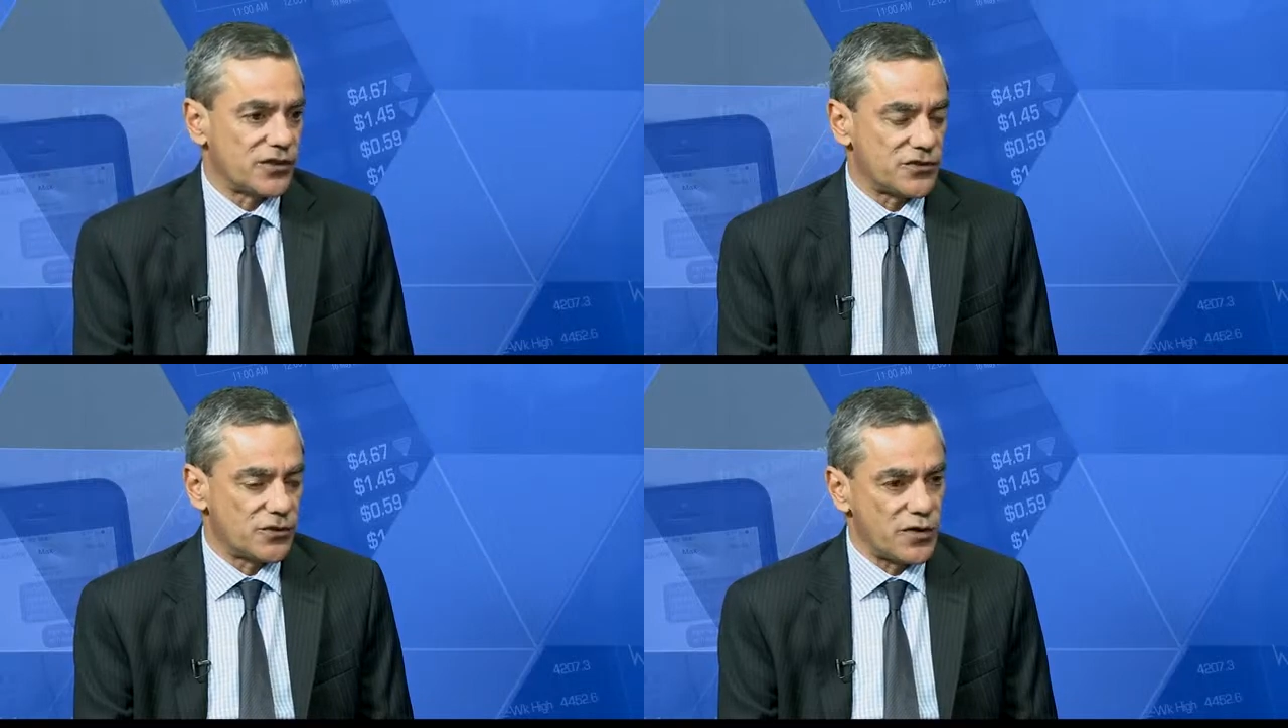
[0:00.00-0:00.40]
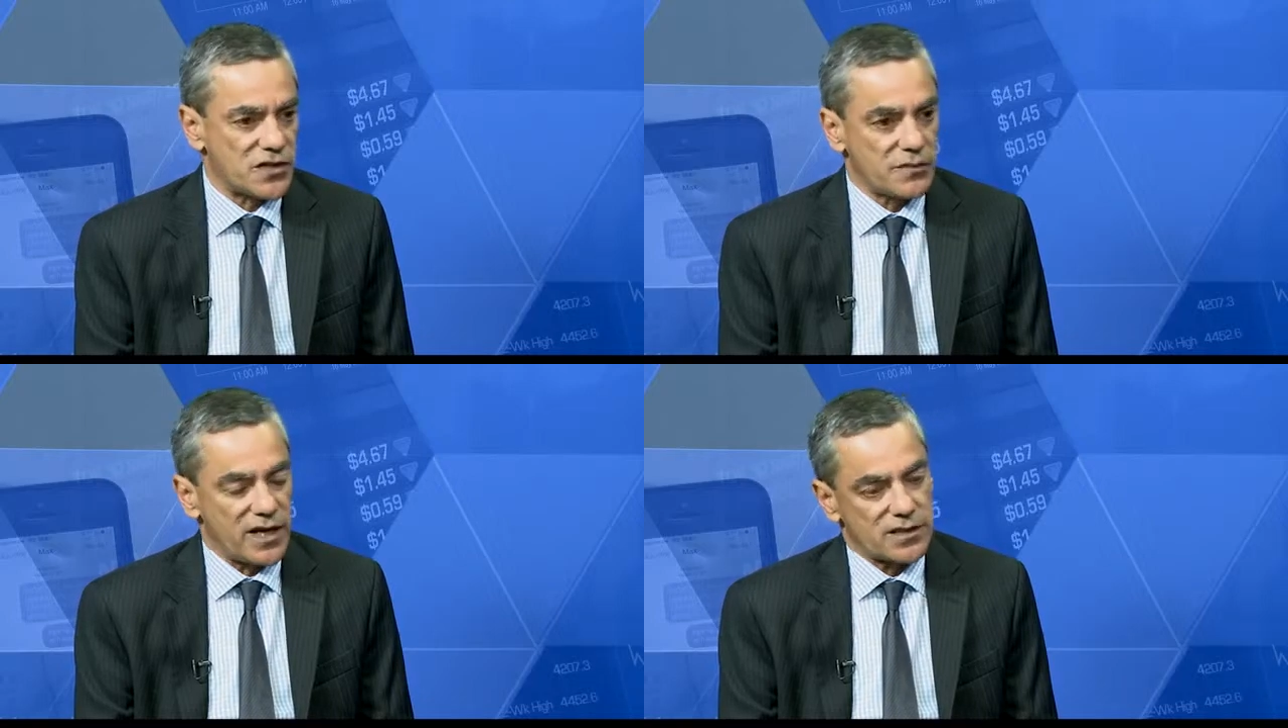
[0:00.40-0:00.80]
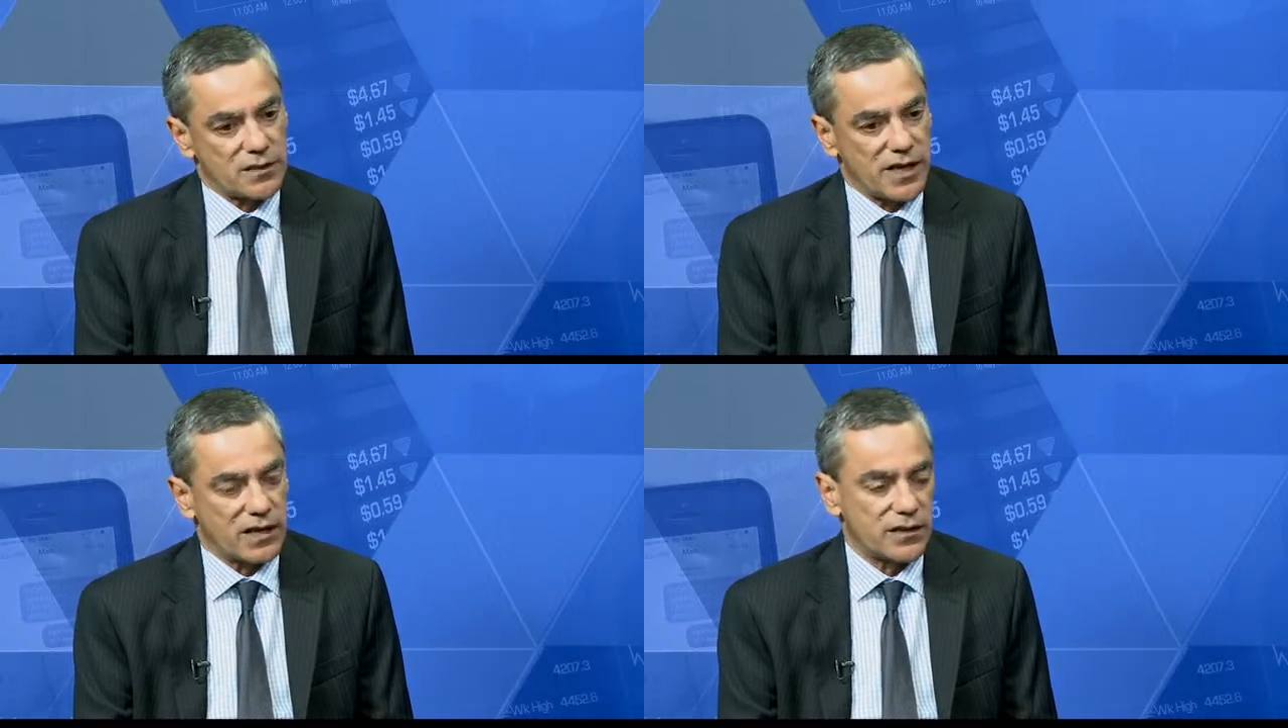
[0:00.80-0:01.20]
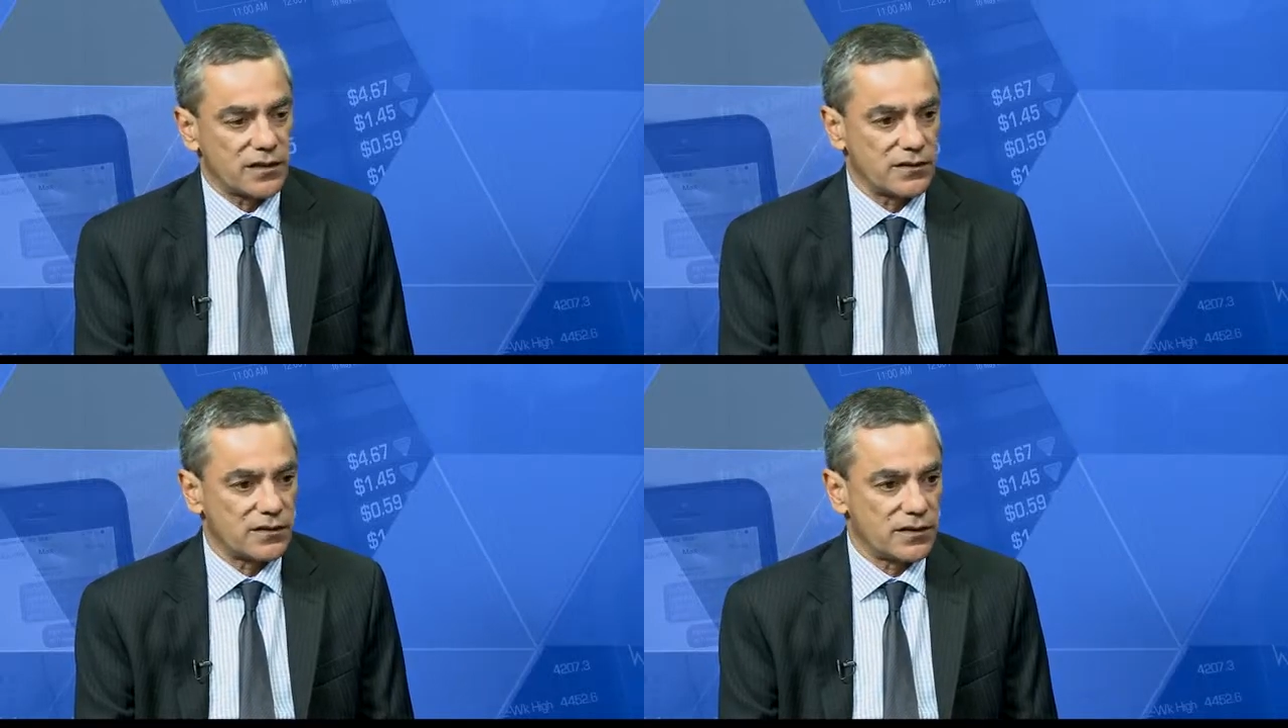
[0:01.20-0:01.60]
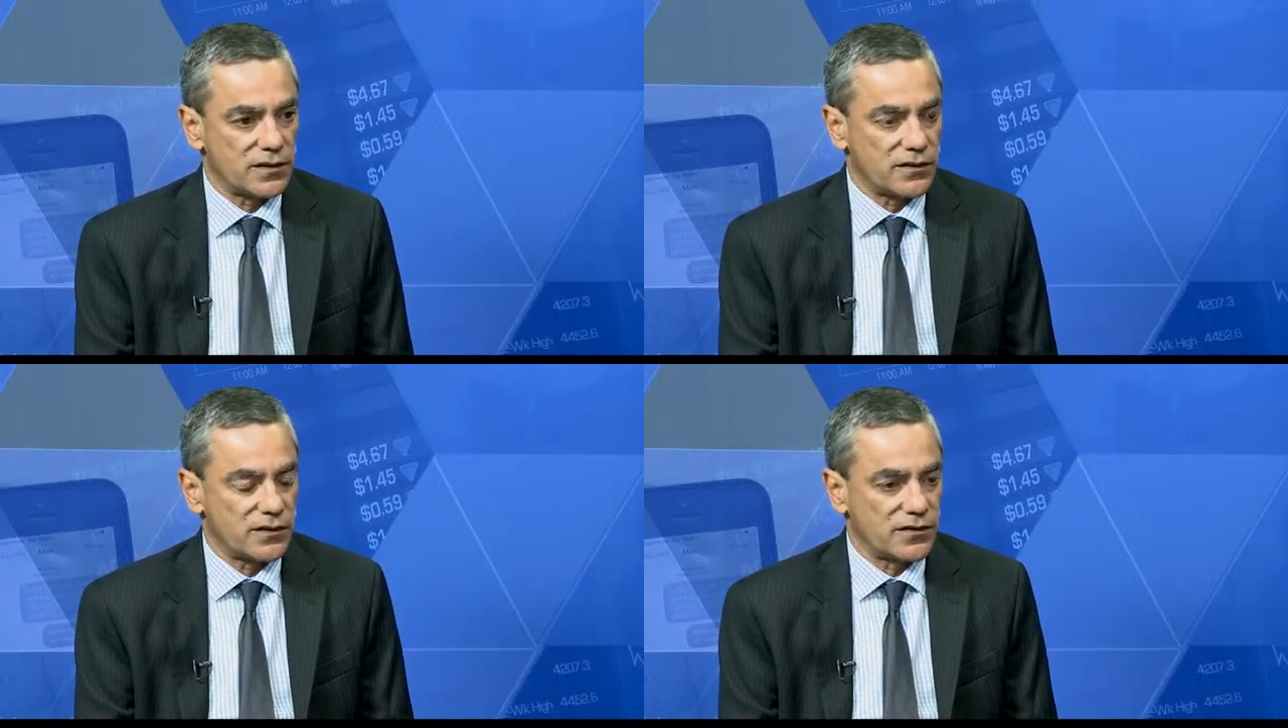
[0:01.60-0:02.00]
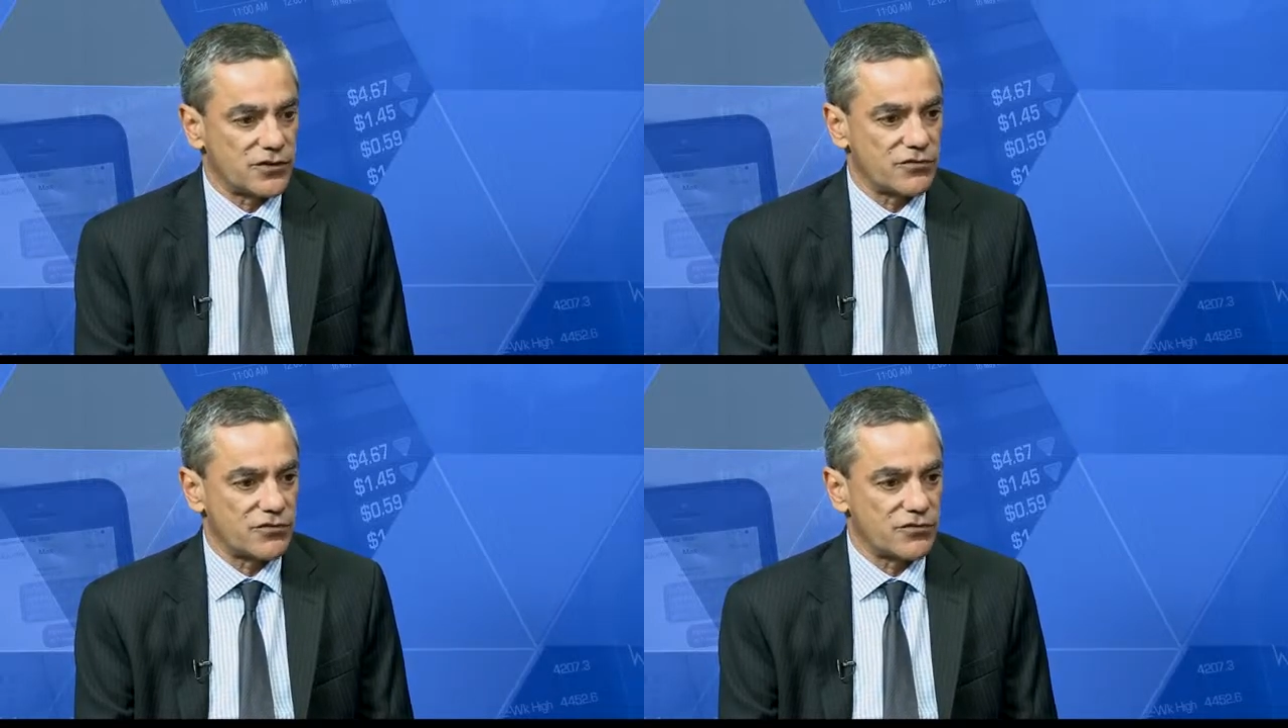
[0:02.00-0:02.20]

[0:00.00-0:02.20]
there's still question marks about the